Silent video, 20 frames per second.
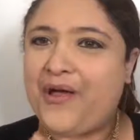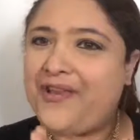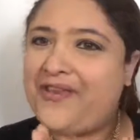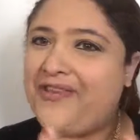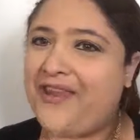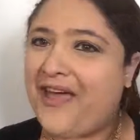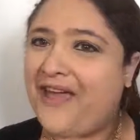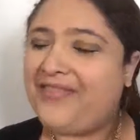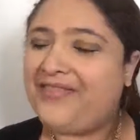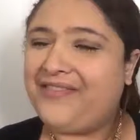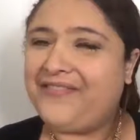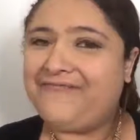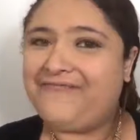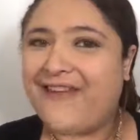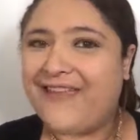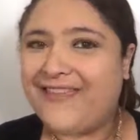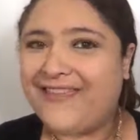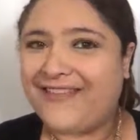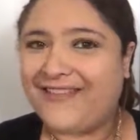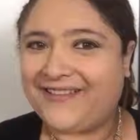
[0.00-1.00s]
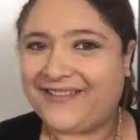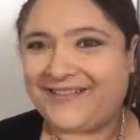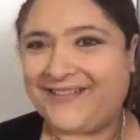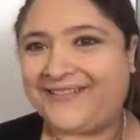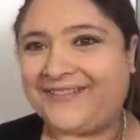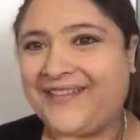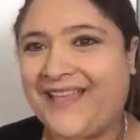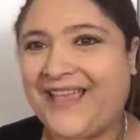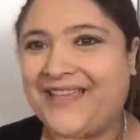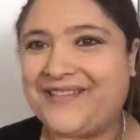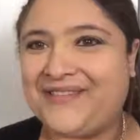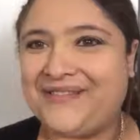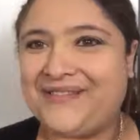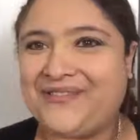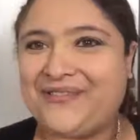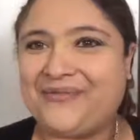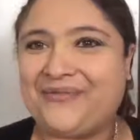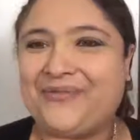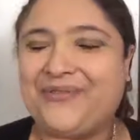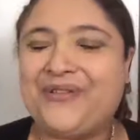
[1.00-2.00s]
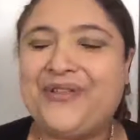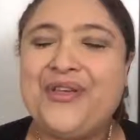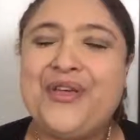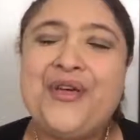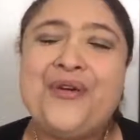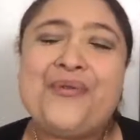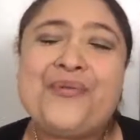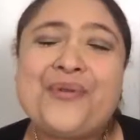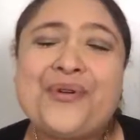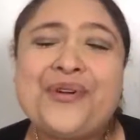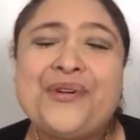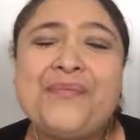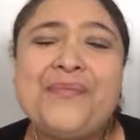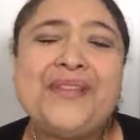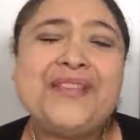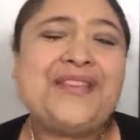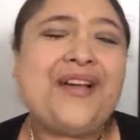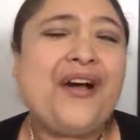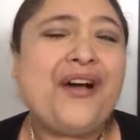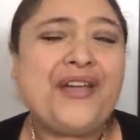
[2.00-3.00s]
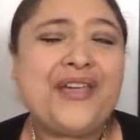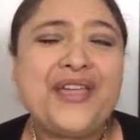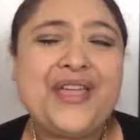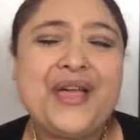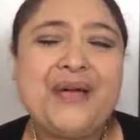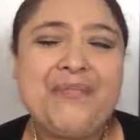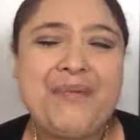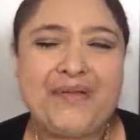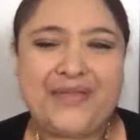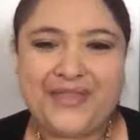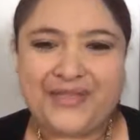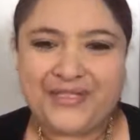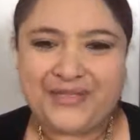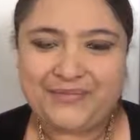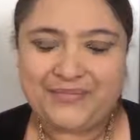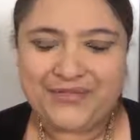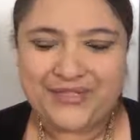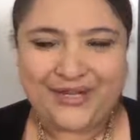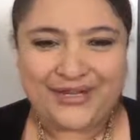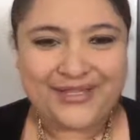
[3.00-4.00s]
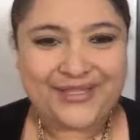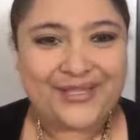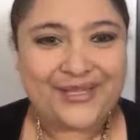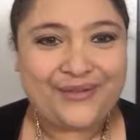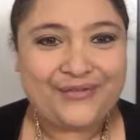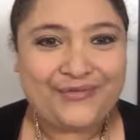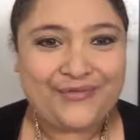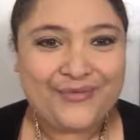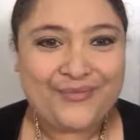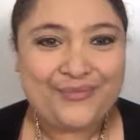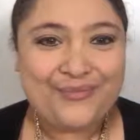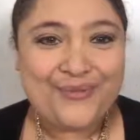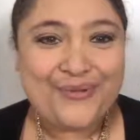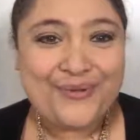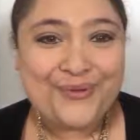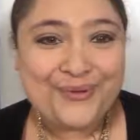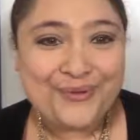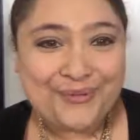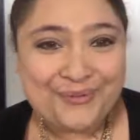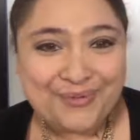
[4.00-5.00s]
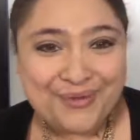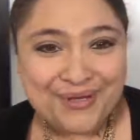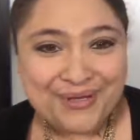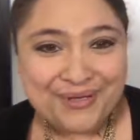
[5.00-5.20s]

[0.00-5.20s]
not the regular as usual. We're going to be talking about the subjunctive mood.